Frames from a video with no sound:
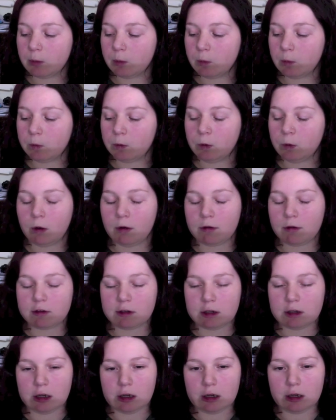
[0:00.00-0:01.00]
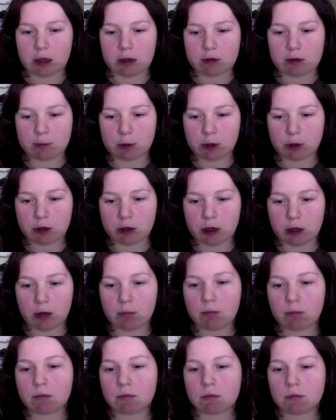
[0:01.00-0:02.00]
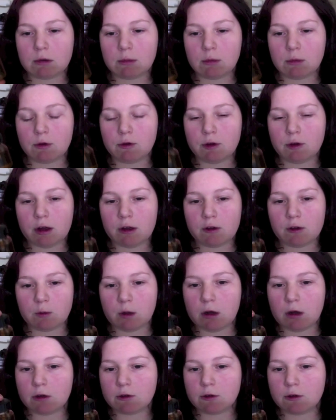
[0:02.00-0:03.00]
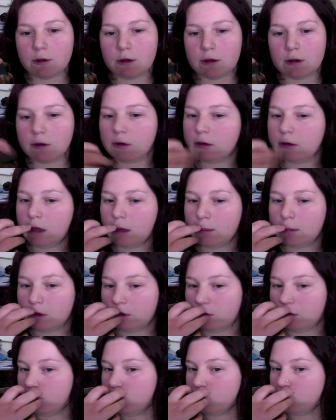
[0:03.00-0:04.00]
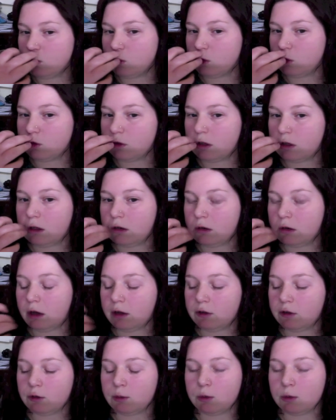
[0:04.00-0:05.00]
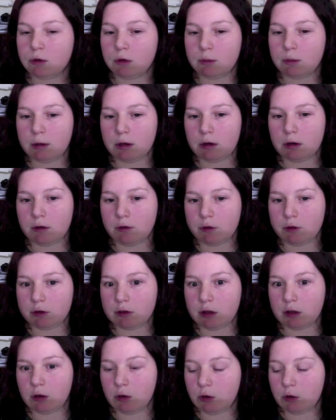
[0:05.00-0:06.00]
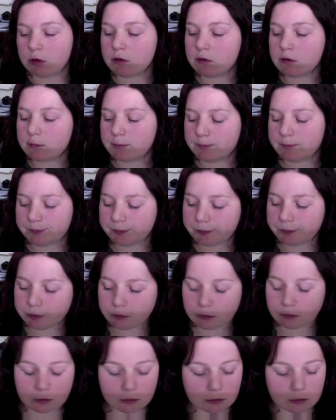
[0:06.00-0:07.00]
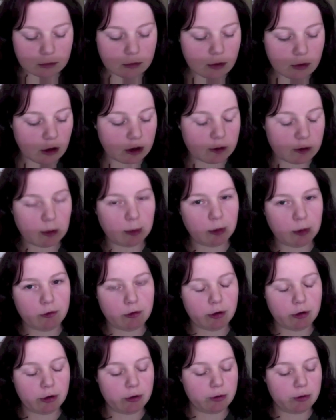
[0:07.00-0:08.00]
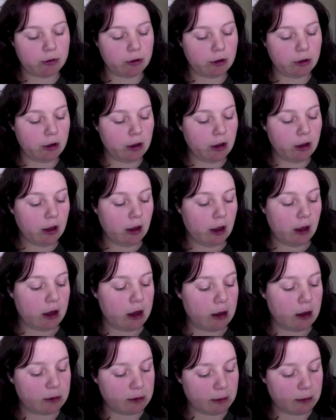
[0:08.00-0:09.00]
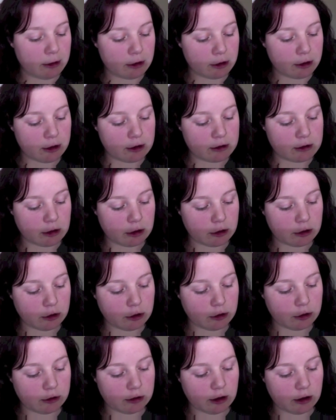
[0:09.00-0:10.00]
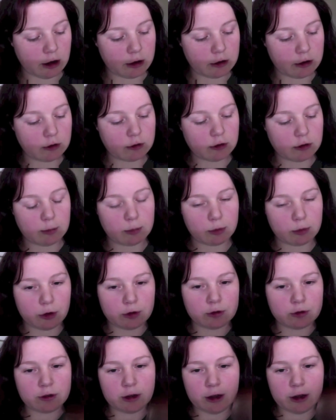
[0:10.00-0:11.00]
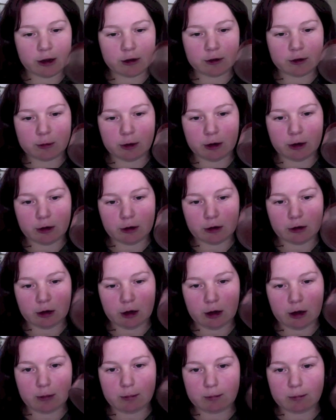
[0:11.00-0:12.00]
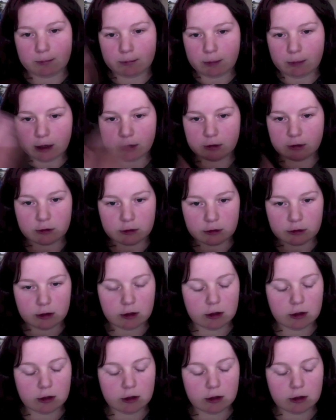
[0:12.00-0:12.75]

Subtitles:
You obviously need a spirit gum remover as well, so that you don't damage your skin as you pull your beard off, because that hurts and probably not very good. Some other things that I use a bronzer as my base,